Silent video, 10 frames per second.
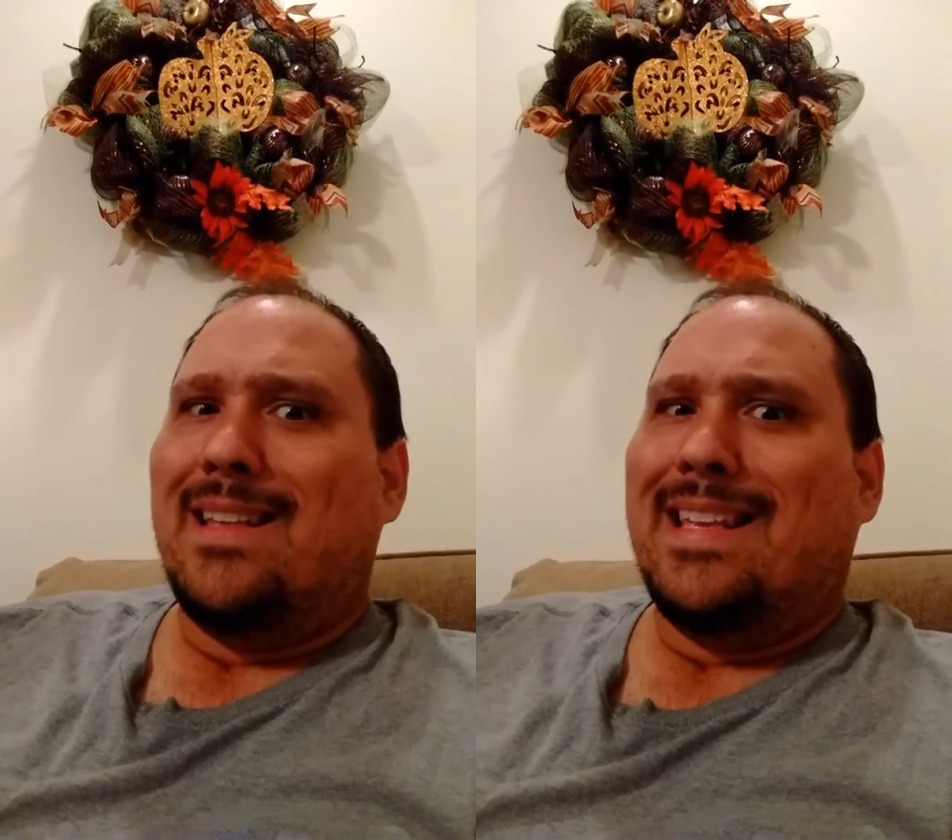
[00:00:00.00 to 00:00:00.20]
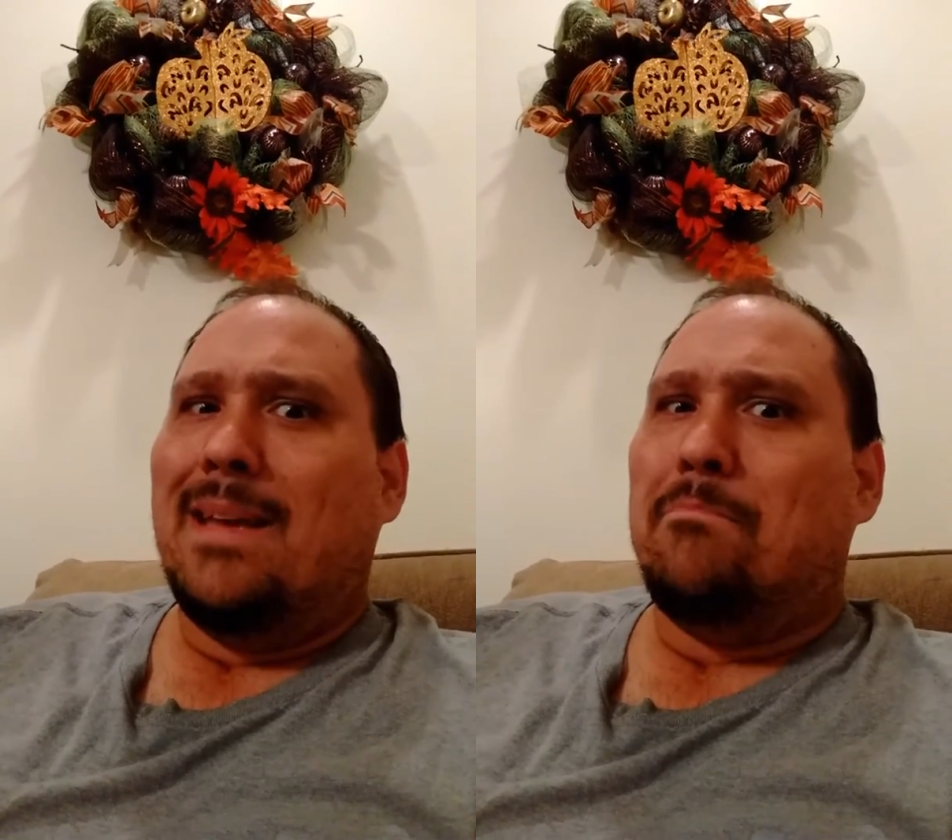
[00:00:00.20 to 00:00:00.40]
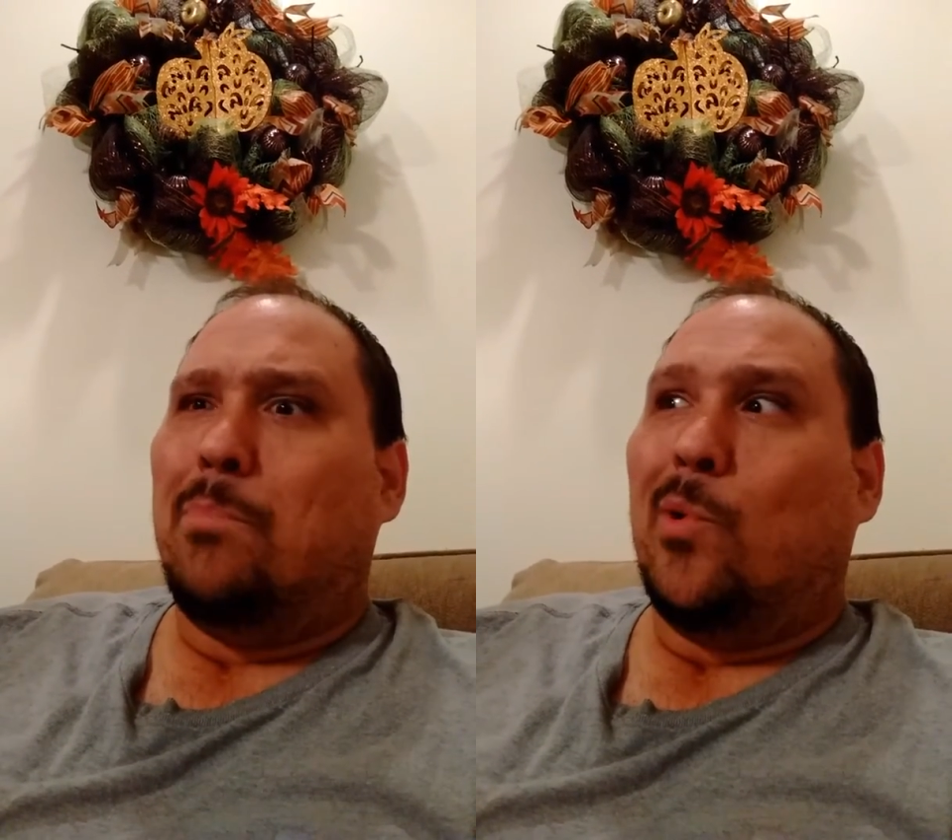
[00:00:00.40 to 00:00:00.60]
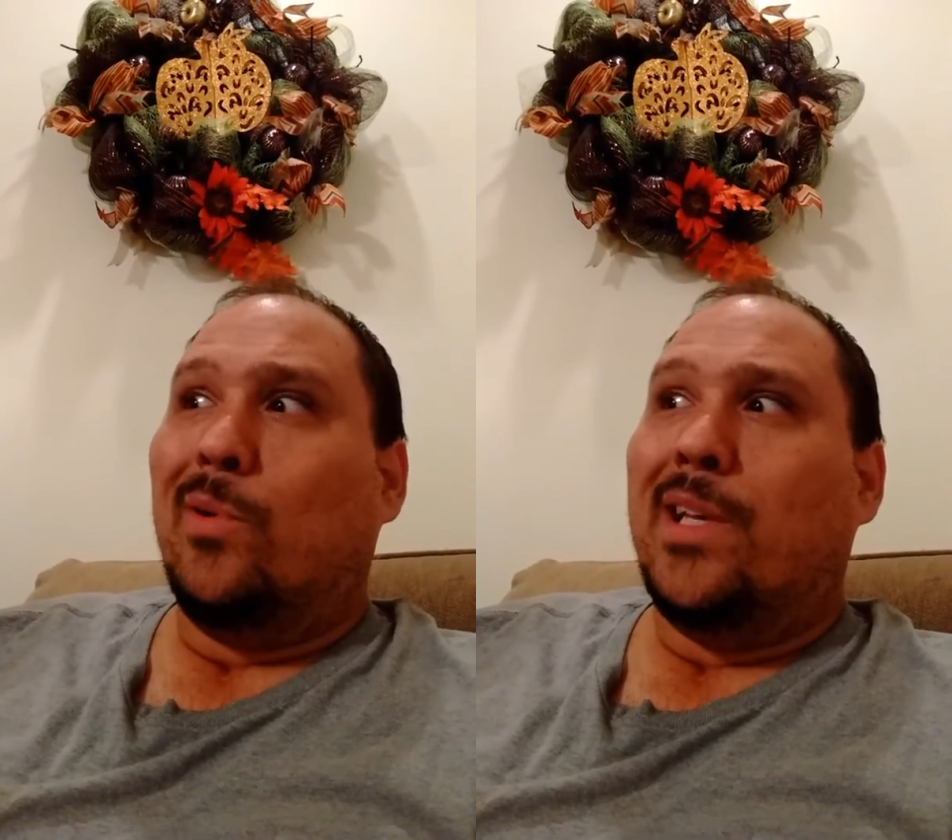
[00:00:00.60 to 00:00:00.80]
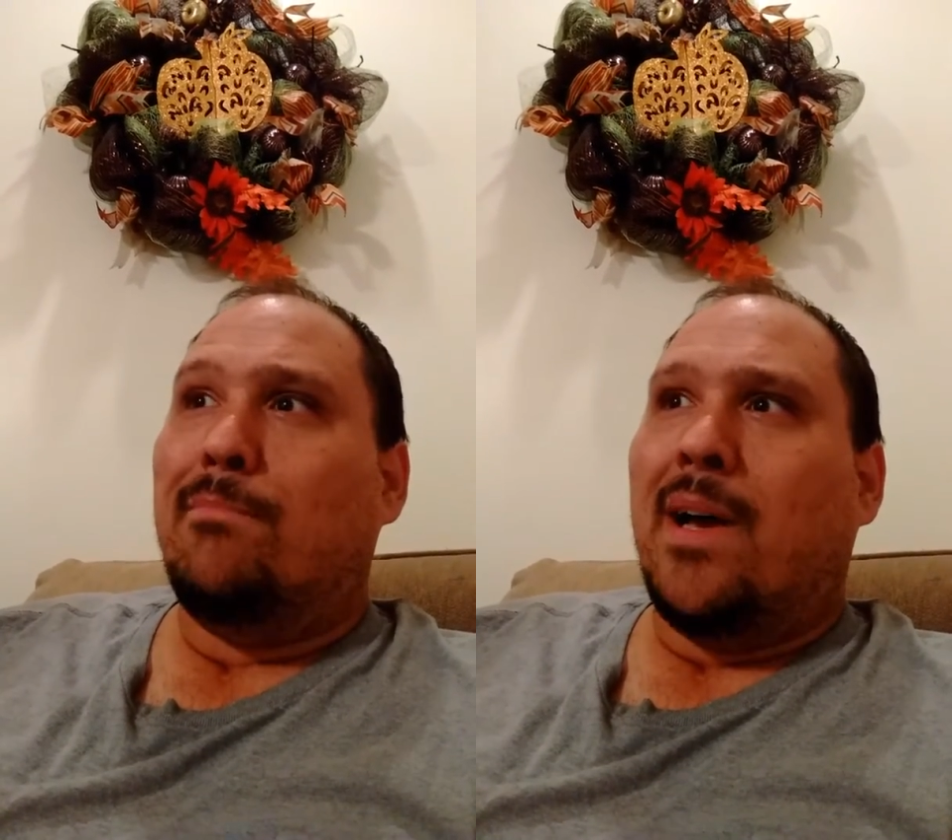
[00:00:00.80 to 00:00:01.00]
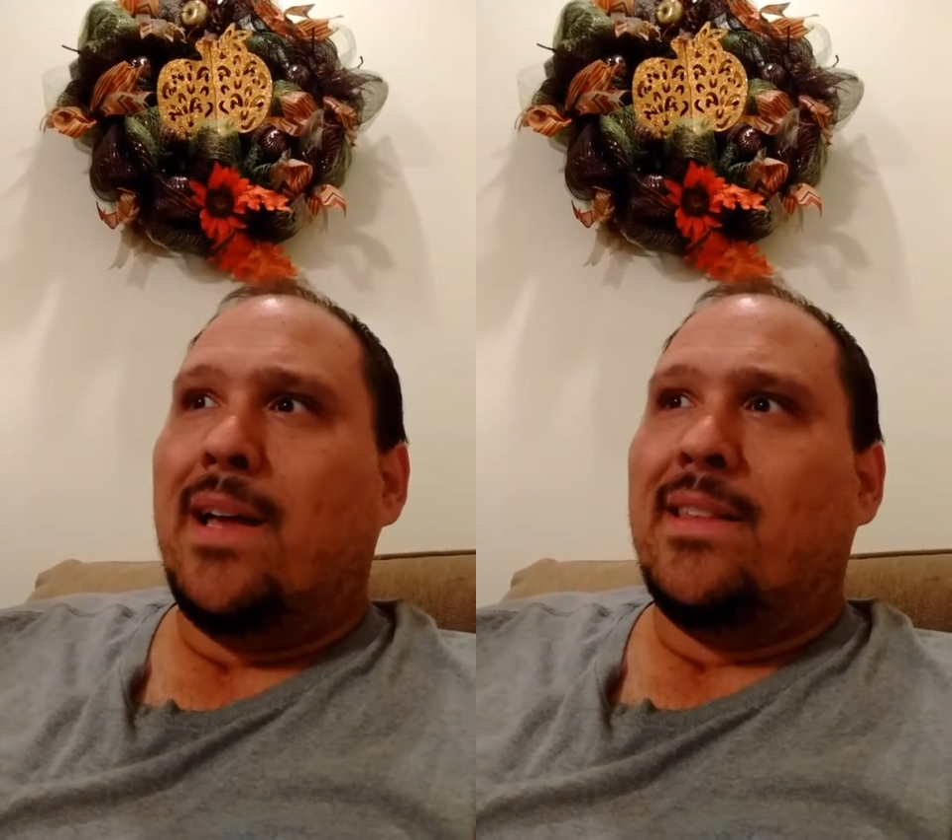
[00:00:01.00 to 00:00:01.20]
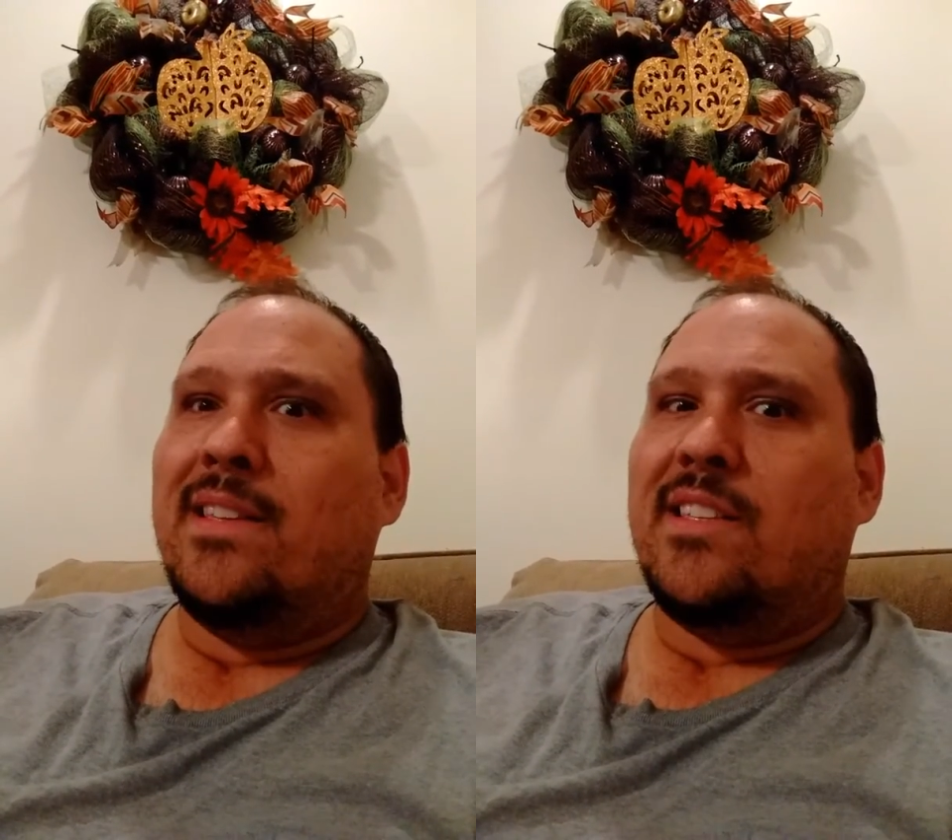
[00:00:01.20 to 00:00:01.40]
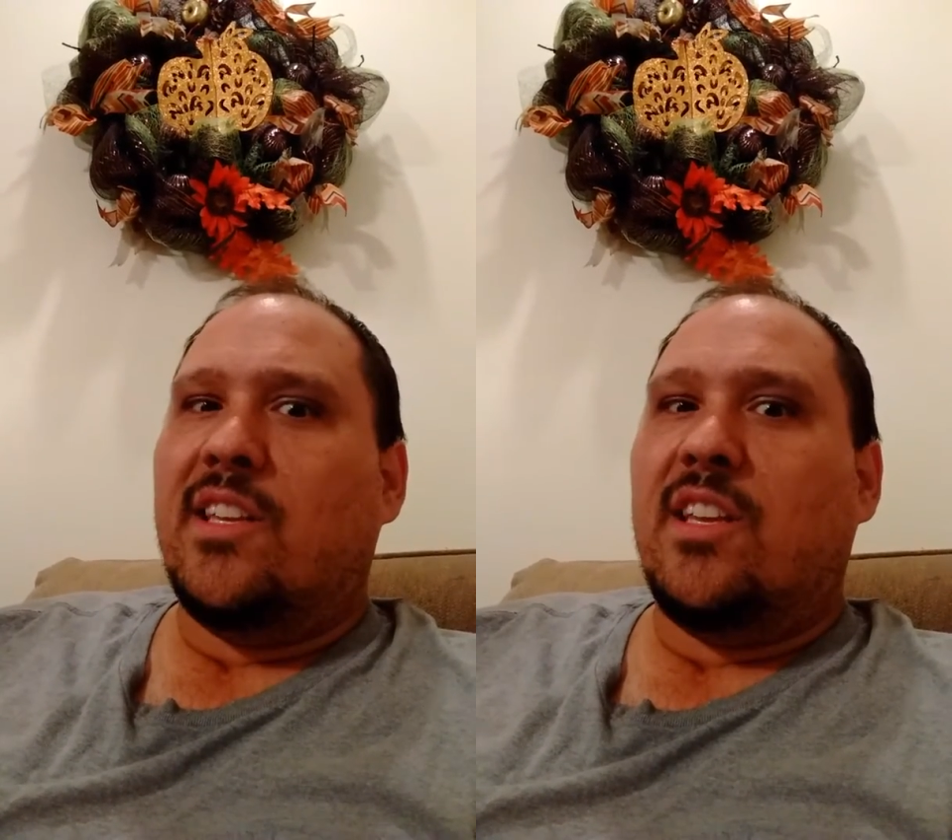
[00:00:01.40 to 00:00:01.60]
get bullied by
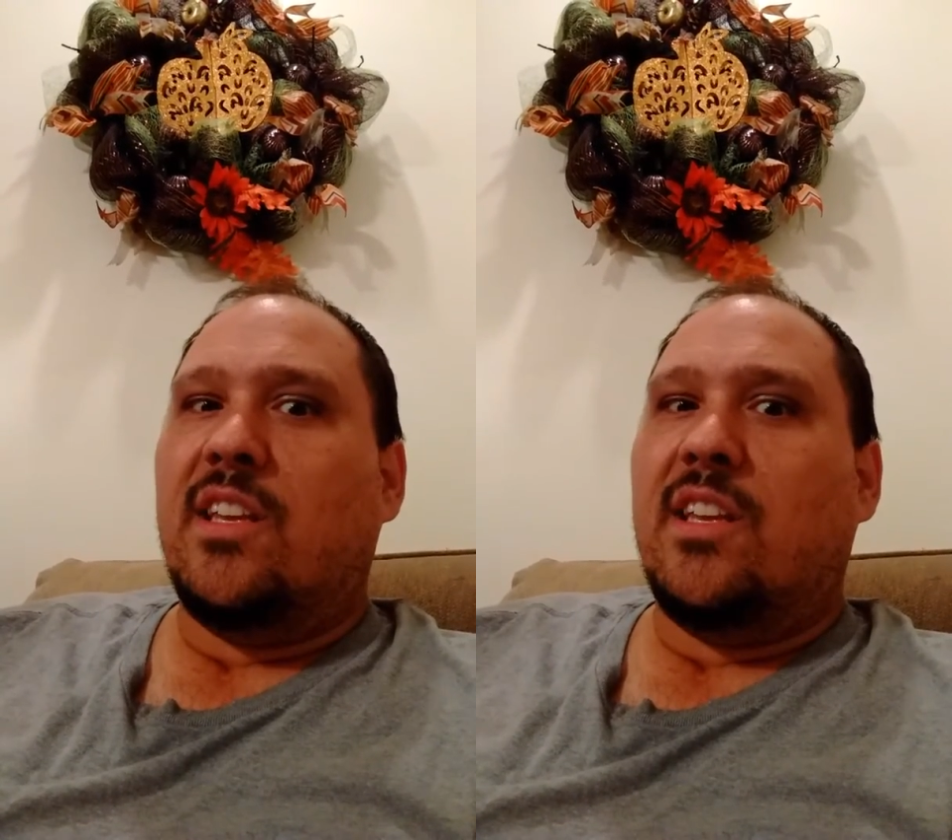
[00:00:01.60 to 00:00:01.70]
this